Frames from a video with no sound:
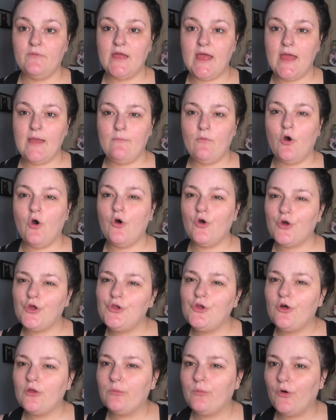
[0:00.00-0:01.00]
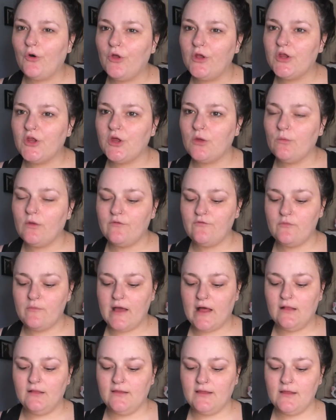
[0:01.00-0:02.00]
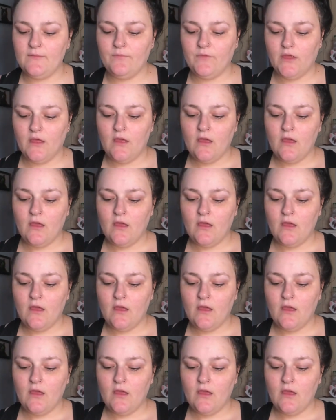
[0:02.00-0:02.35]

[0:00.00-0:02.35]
Um, hot cloth polishing one from Aldi,